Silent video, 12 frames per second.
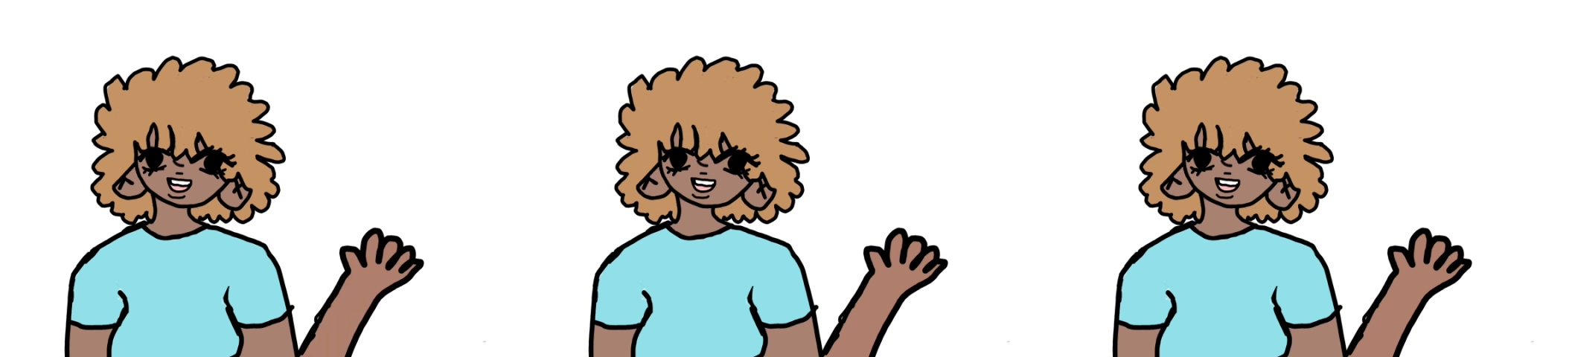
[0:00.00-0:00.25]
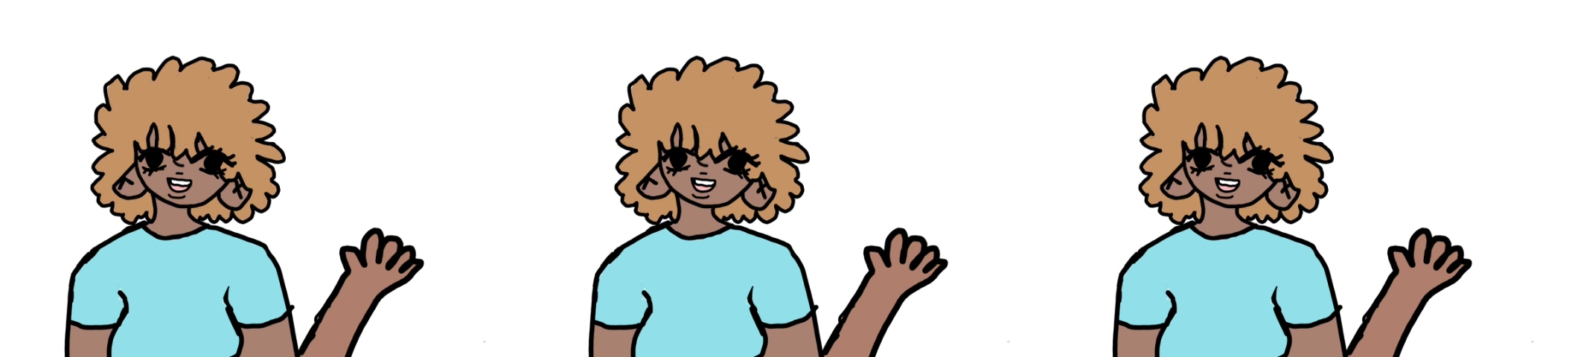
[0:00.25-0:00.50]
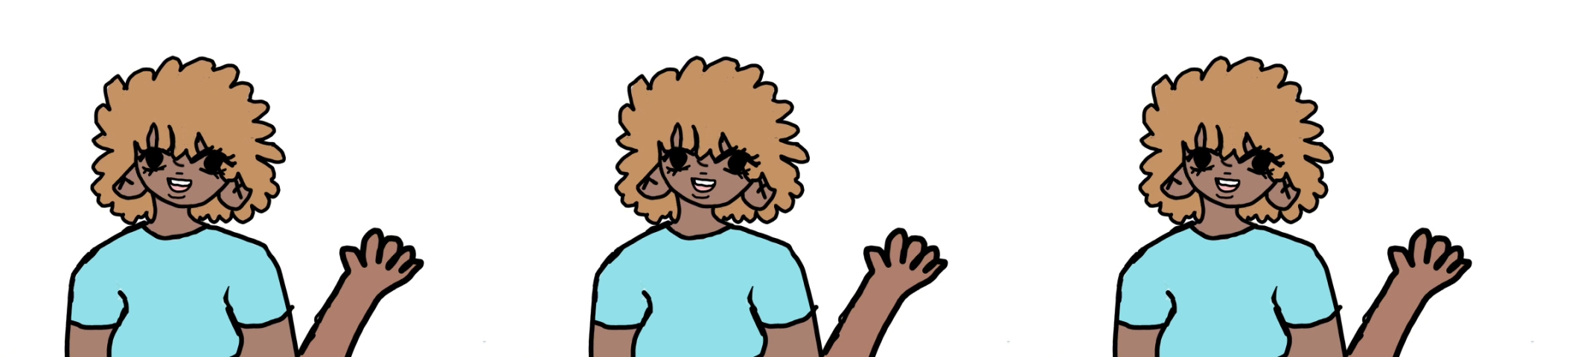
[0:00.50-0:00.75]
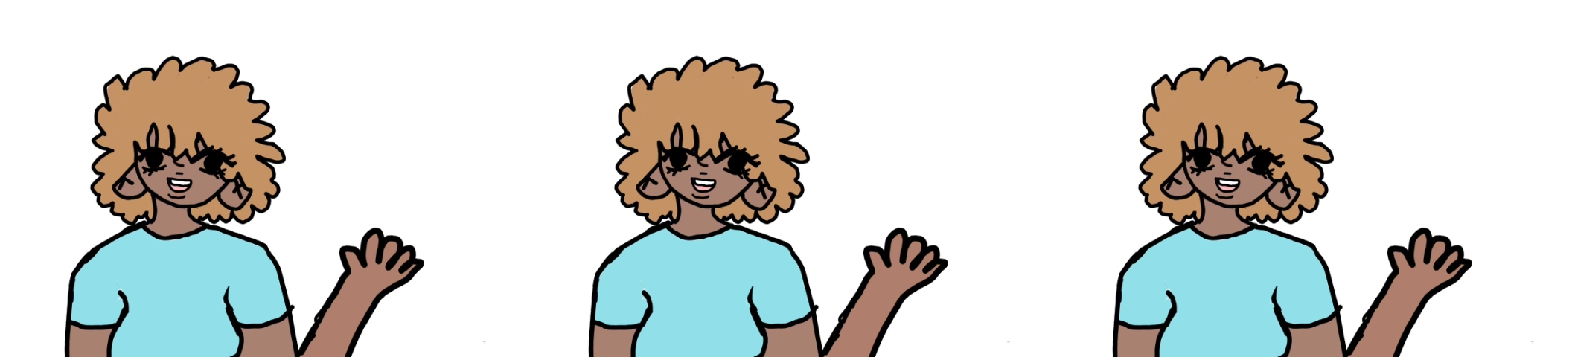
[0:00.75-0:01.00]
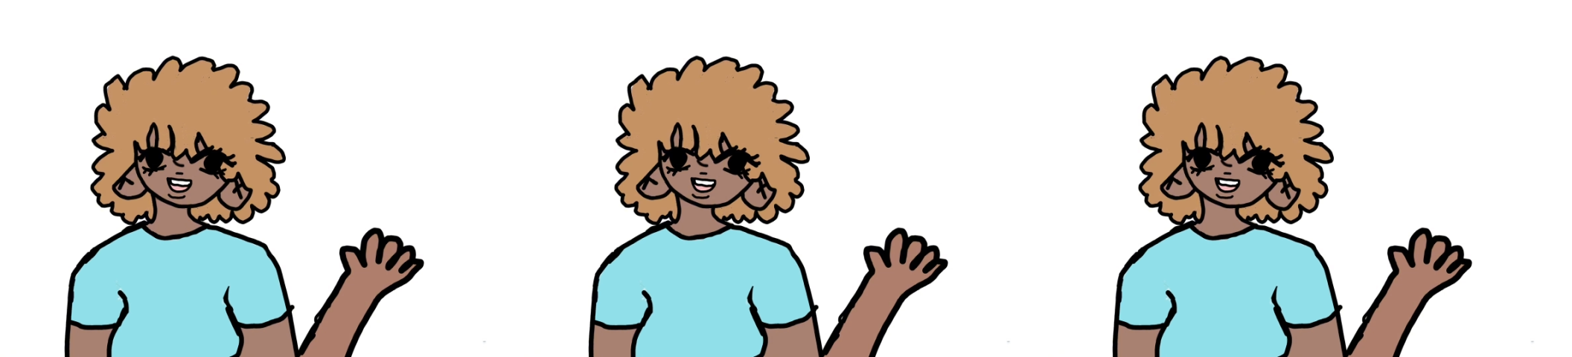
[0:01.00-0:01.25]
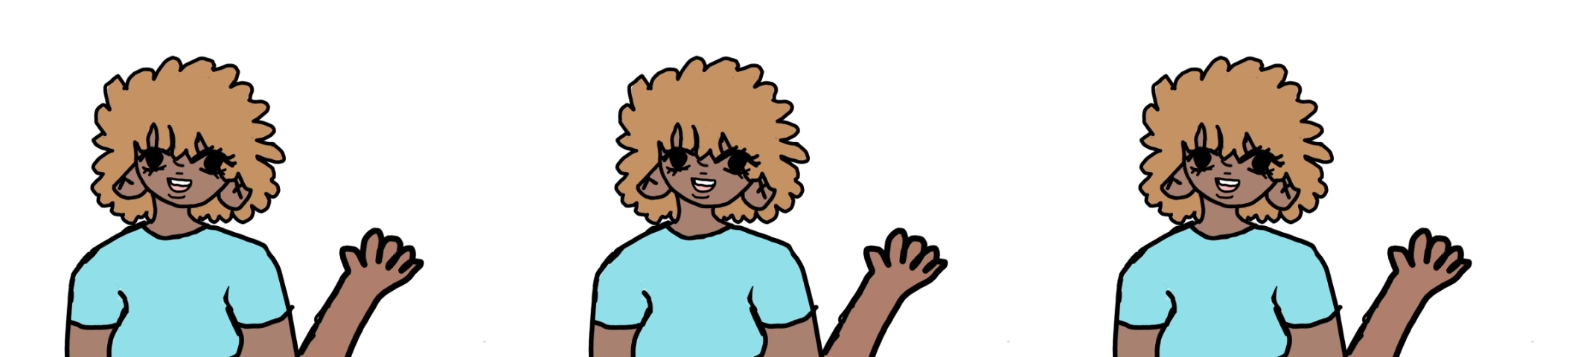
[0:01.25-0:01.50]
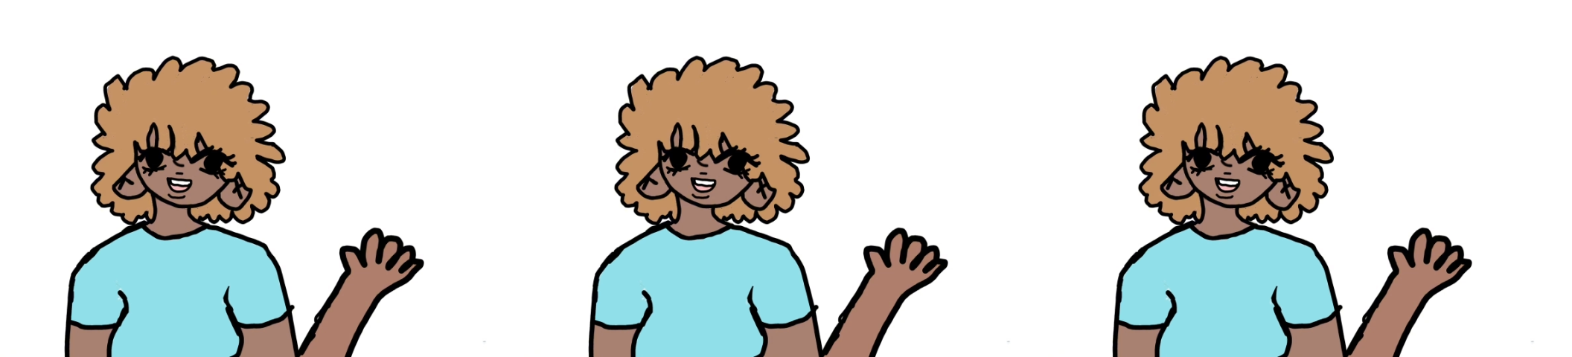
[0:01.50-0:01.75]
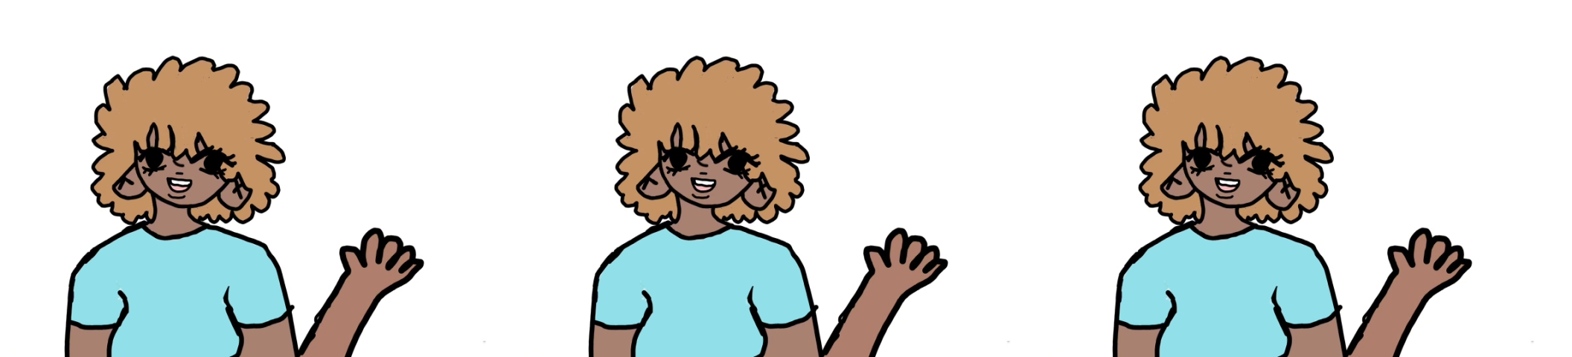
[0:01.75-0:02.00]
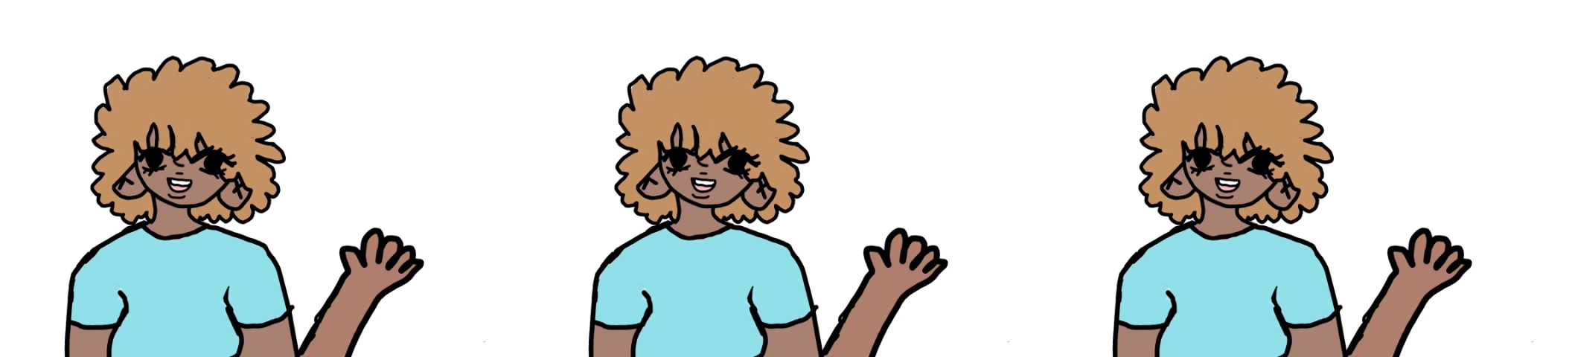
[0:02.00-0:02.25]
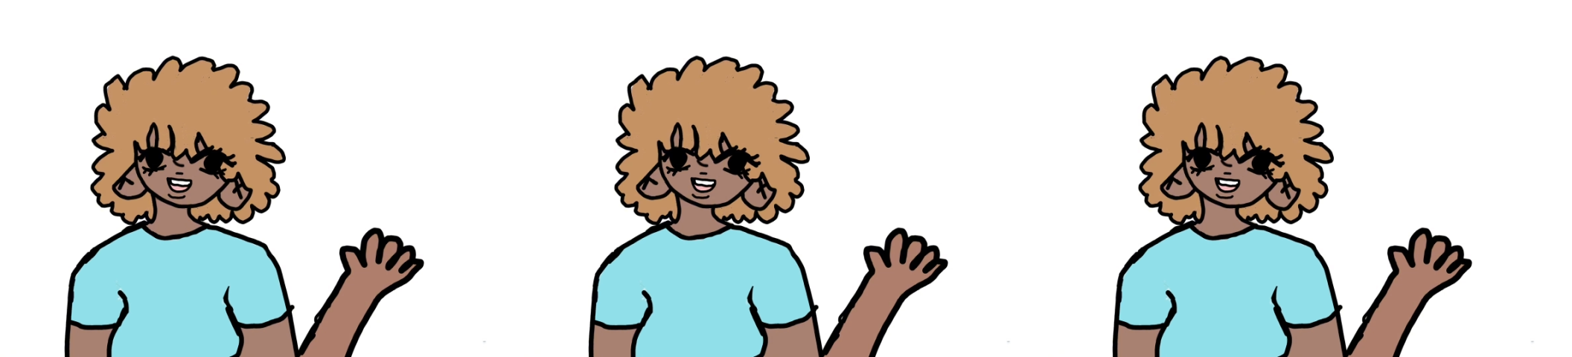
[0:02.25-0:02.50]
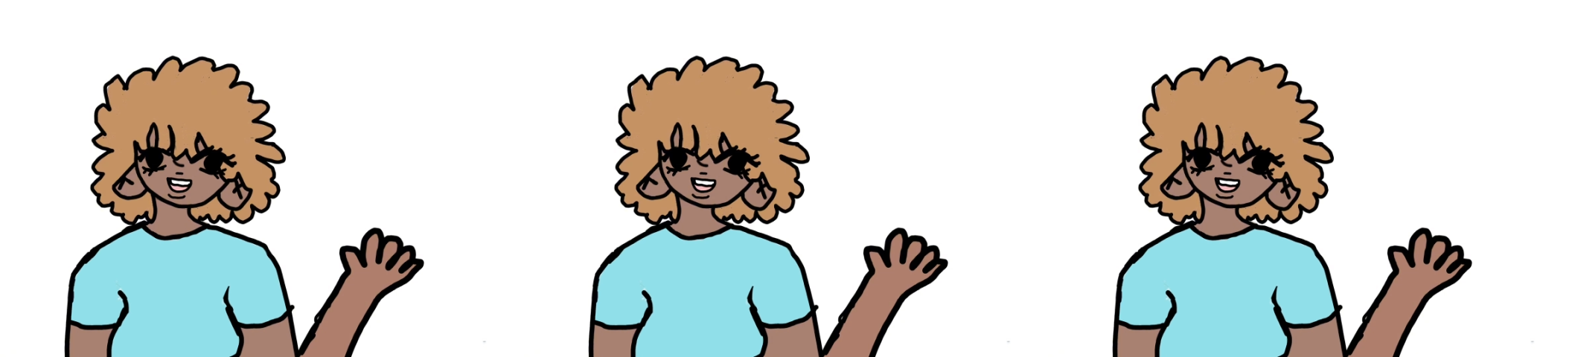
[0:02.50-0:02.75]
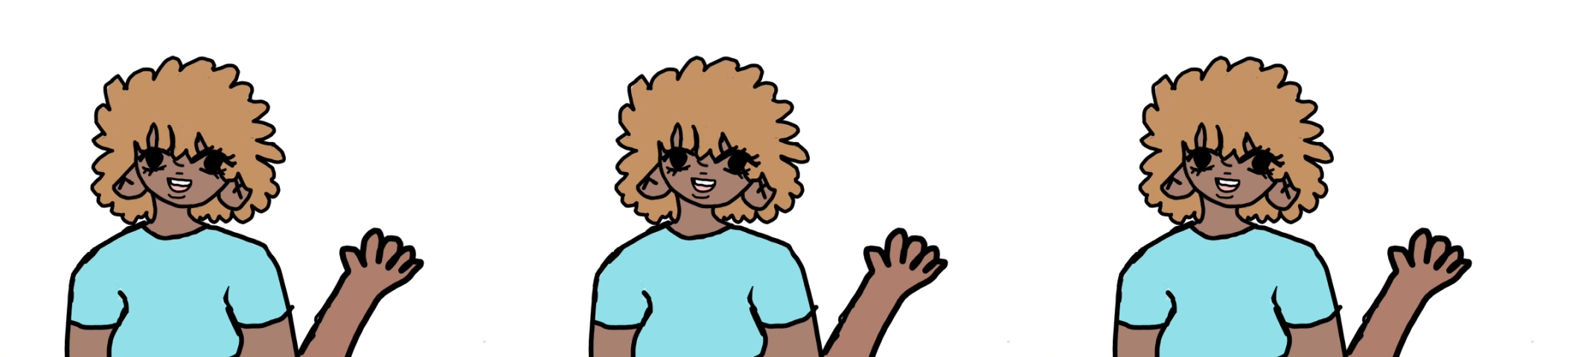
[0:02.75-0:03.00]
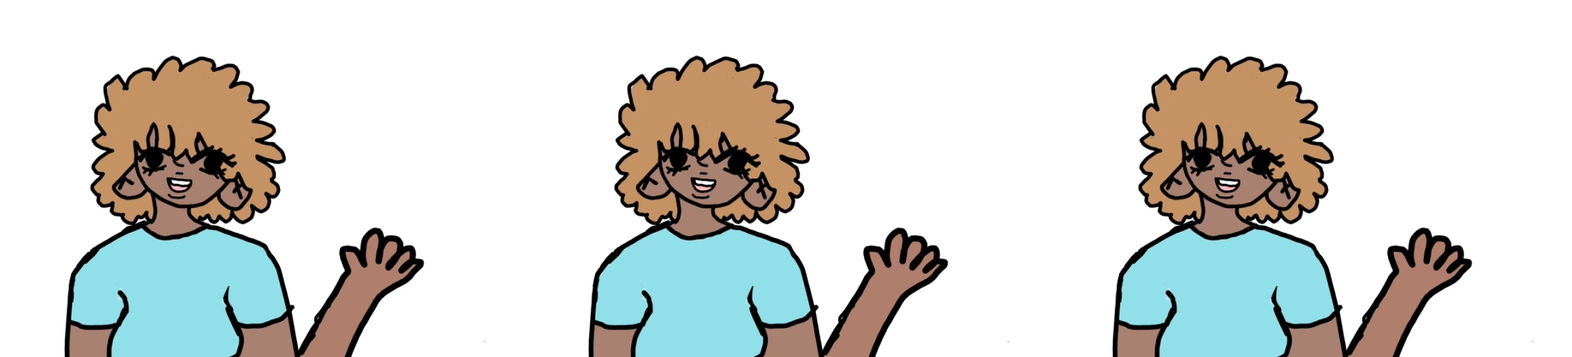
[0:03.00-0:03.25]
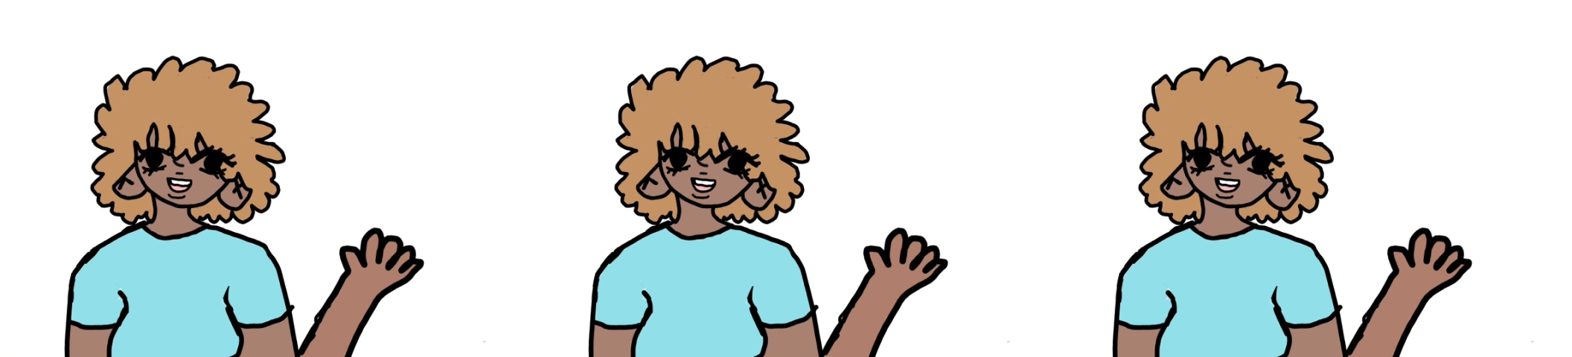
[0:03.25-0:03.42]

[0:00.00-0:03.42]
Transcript: (no speaker visible)